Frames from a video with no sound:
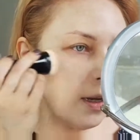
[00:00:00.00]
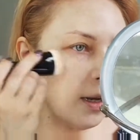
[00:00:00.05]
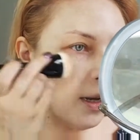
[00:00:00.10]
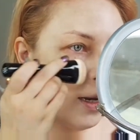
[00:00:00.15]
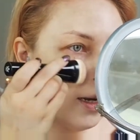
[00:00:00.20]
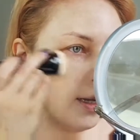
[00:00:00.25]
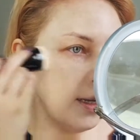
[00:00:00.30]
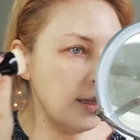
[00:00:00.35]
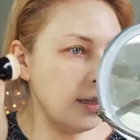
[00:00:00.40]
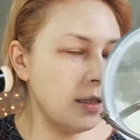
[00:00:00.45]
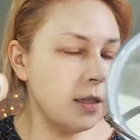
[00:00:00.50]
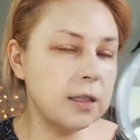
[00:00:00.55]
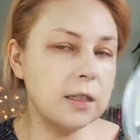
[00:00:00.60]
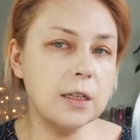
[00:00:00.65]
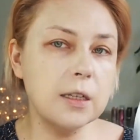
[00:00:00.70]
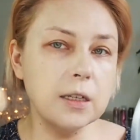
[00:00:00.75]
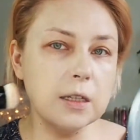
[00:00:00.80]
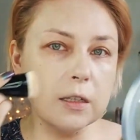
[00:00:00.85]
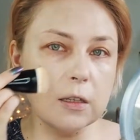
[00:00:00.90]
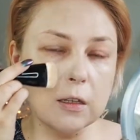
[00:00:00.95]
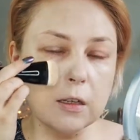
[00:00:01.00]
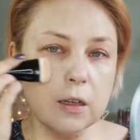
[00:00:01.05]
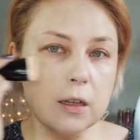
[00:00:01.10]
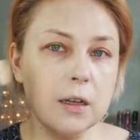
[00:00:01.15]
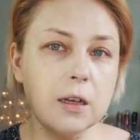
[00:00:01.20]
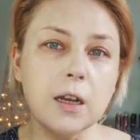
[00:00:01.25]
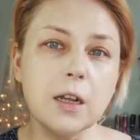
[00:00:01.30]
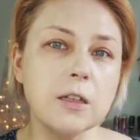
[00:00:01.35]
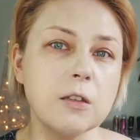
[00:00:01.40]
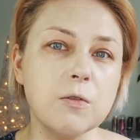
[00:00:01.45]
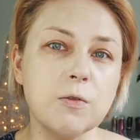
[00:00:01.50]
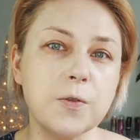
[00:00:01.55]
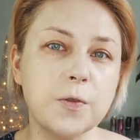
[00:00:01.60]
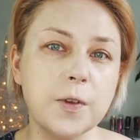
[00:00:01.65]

it doesn't